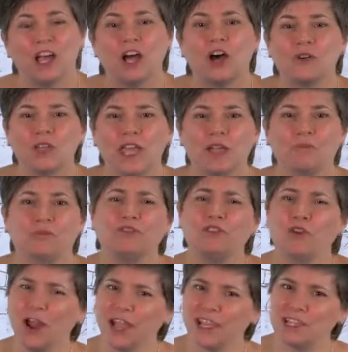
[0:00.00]
Okay,
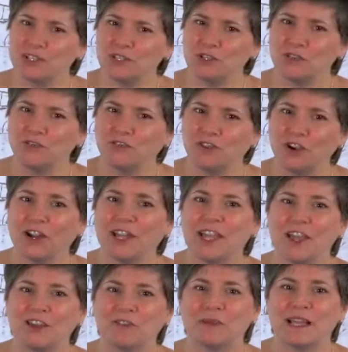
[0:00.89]
before I get too far
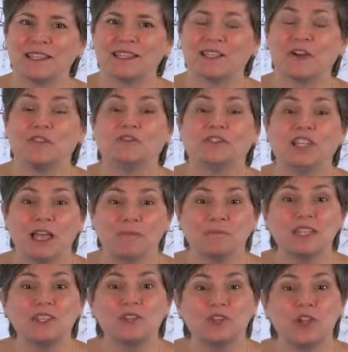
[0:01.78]
ahead of myself,
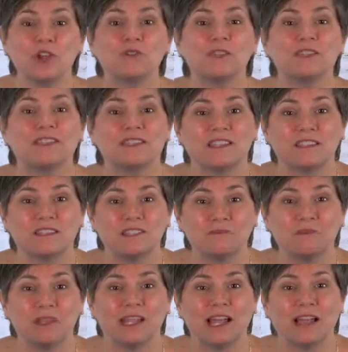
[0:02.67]
let me share the
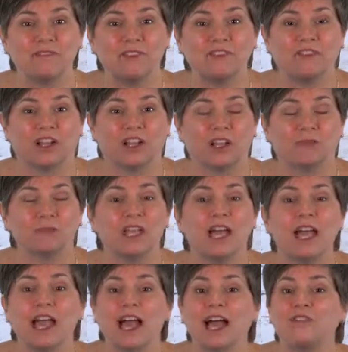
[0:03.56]
system that I've developed
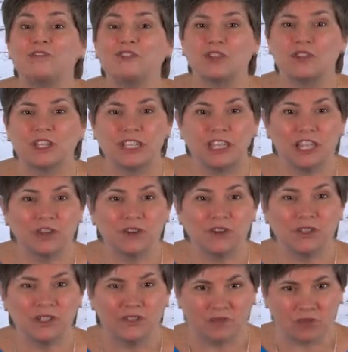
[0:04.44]
after
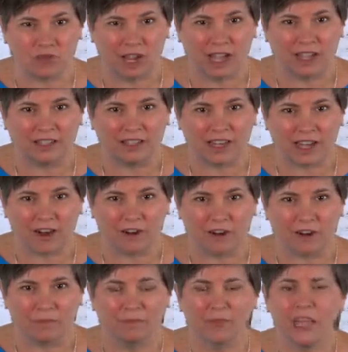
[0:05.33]
years of trial and
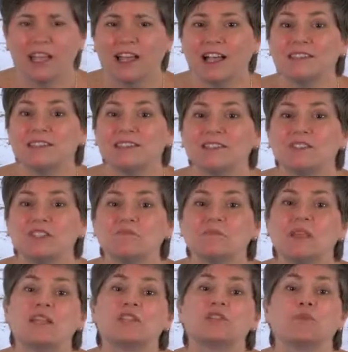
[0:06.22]
error. A
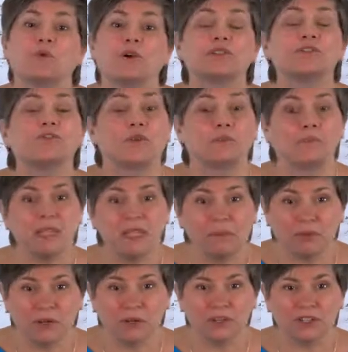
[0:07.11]
system that has worked for
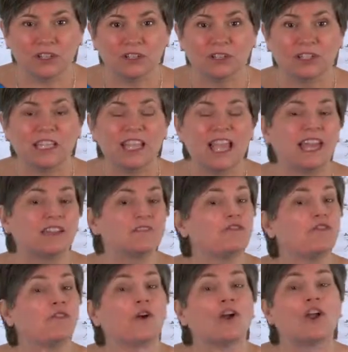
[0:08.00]
me personally and
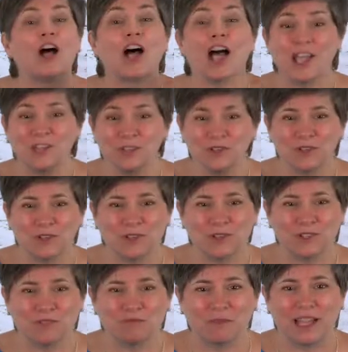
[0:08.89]
for
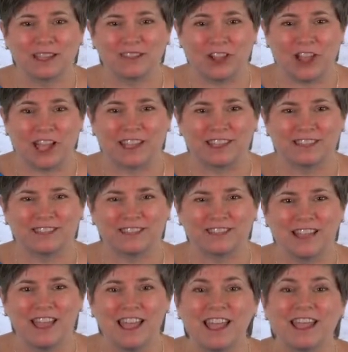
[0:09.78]
hundreds of my
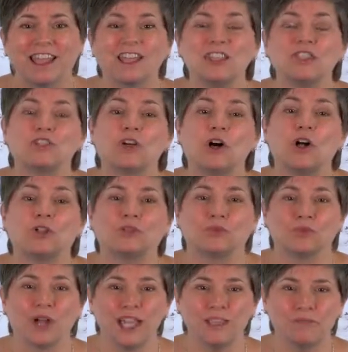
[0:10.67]
clients. It's
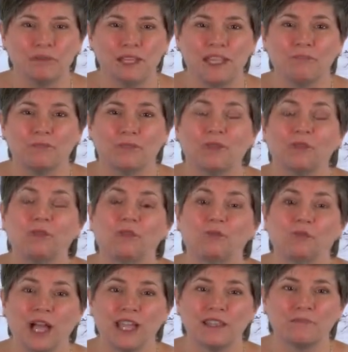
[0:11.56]
called Right People,
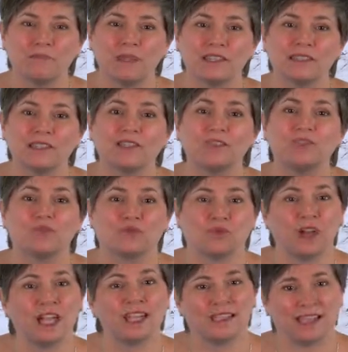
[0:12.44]
Right Message,
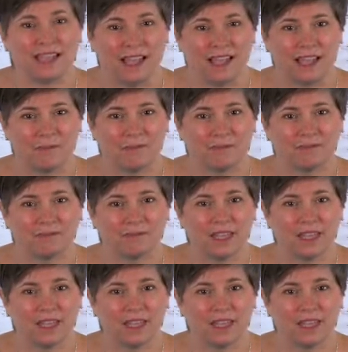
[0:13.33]
Right Time.